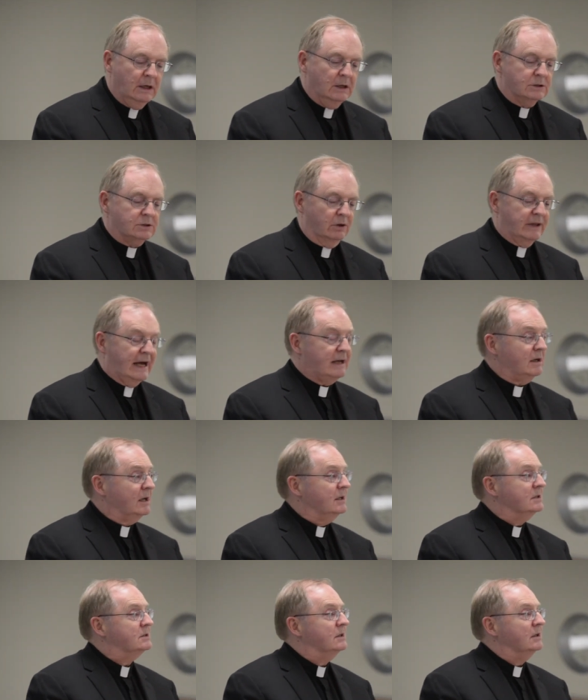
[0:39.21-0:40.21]
So that
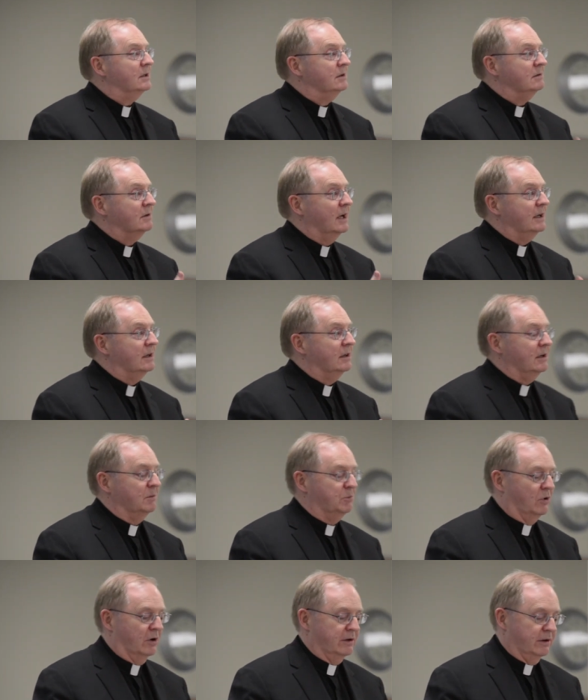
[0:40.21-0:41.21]
is the kind of the
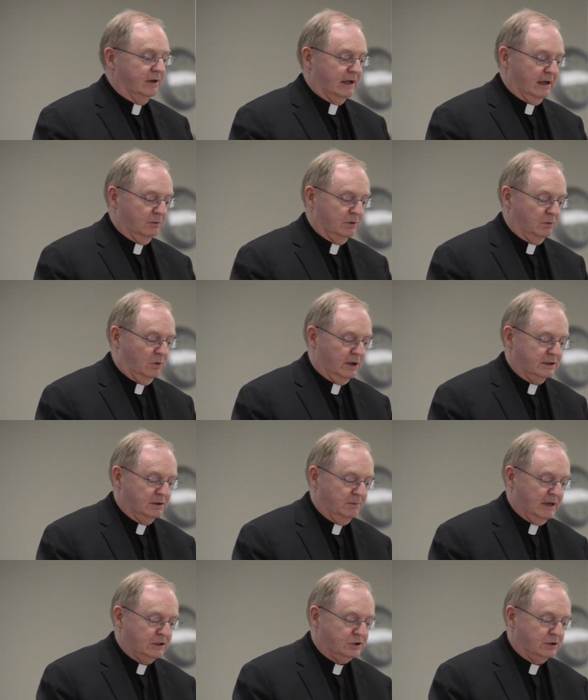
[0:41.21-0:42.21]
important thing I would want to
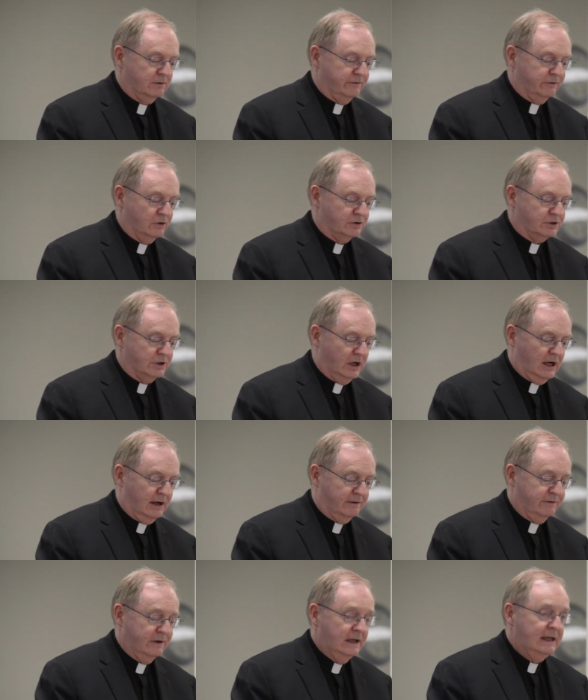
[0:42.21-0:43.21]
mention first
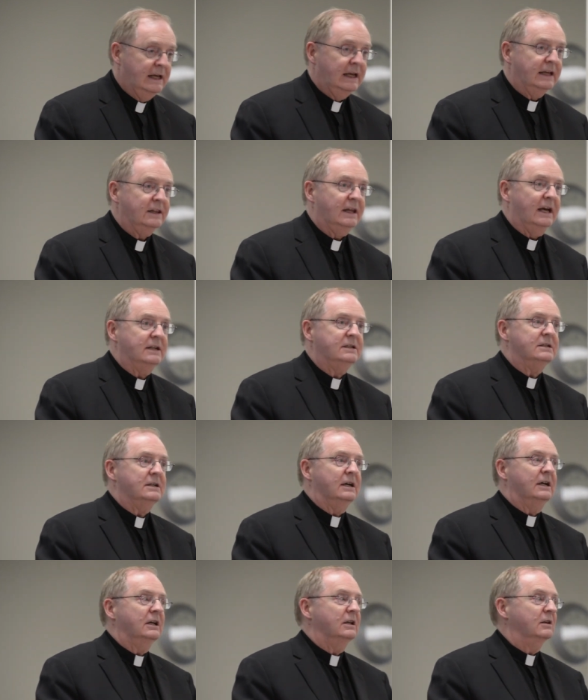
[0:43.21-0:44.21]
off, that
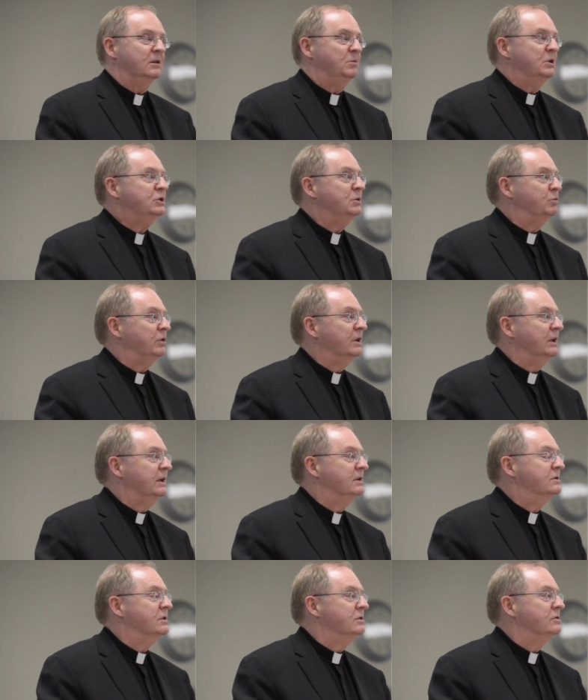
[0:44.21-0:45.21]
the bishop really
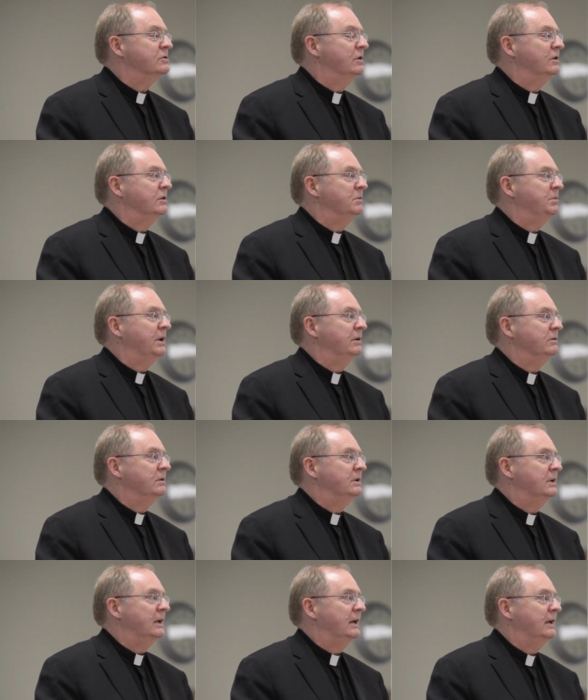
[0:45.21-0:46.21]
is concerned
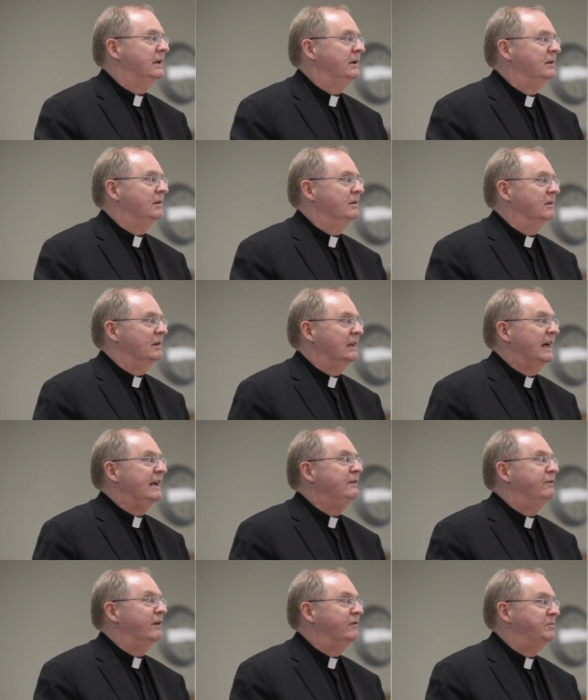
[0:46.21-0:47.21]
about the
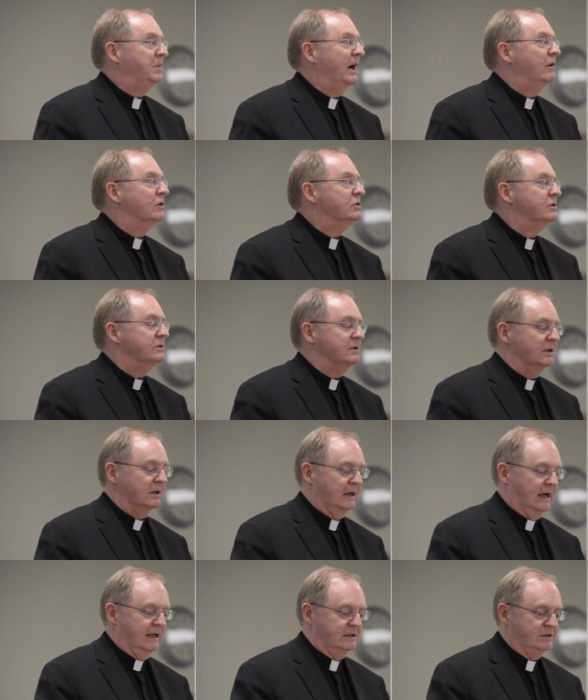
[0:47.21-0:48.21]
life of parishes in the
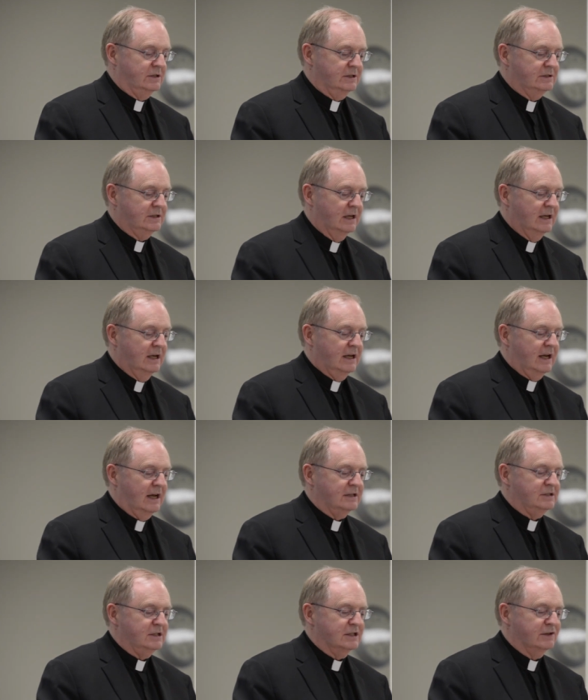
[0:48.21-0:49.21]
diocese.
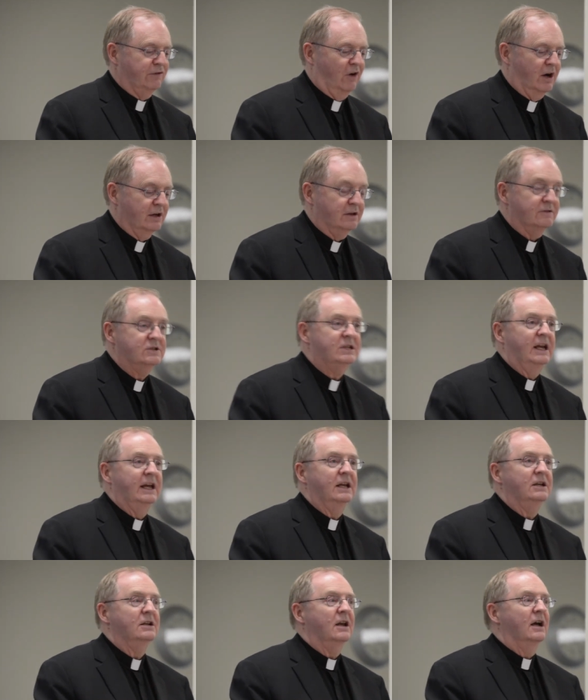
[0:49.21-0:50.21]
As he is fond of
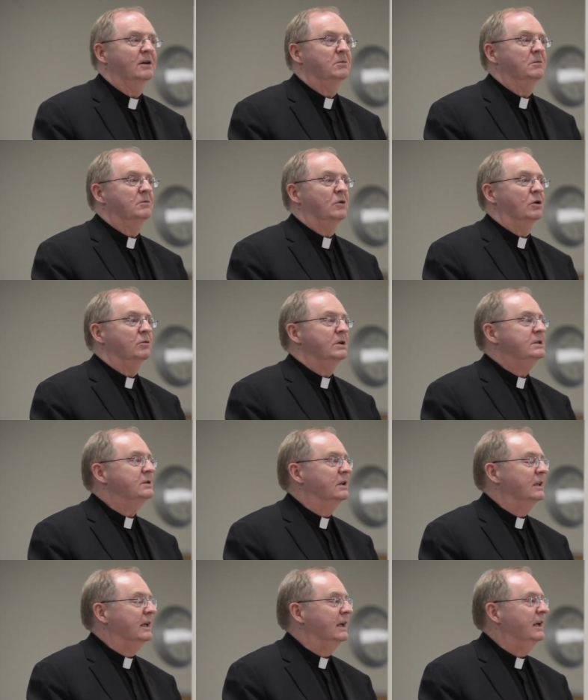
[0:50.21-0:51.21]
saying more
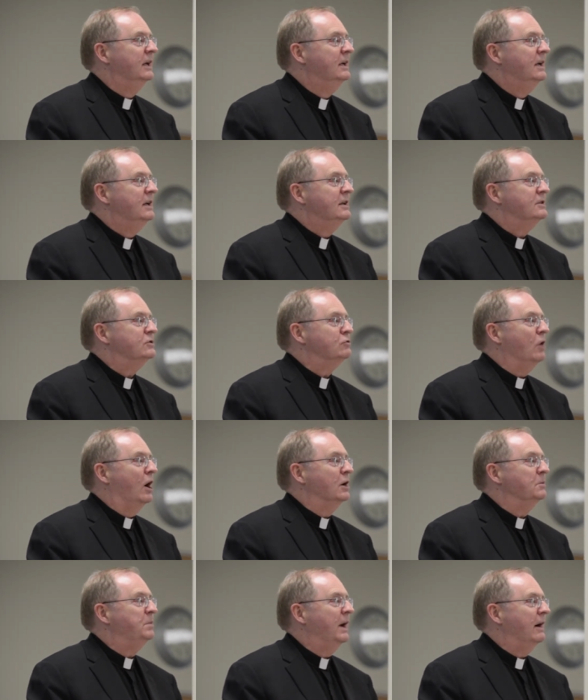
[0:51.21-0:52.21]
recently,
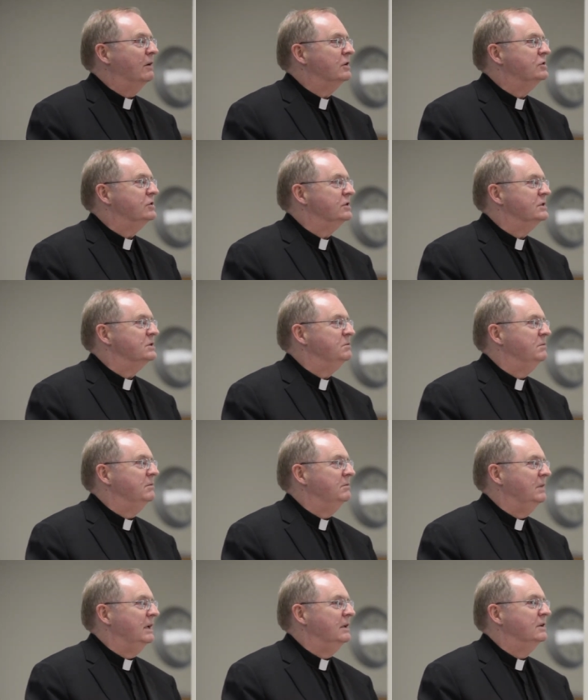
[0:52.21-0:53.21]
strong parishes
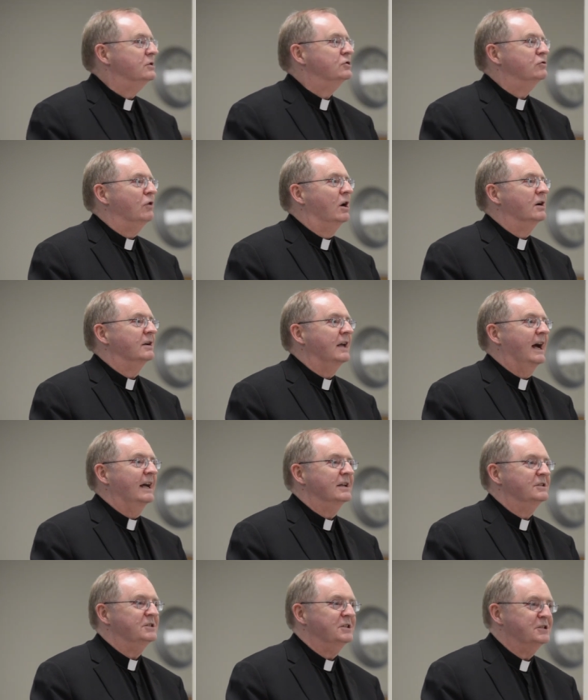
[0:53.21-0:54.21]
mean strong
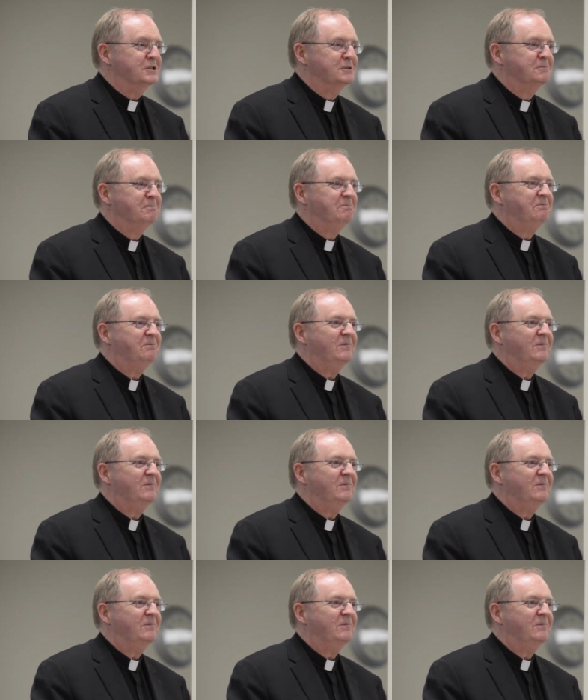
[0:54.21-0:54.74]
dioceses.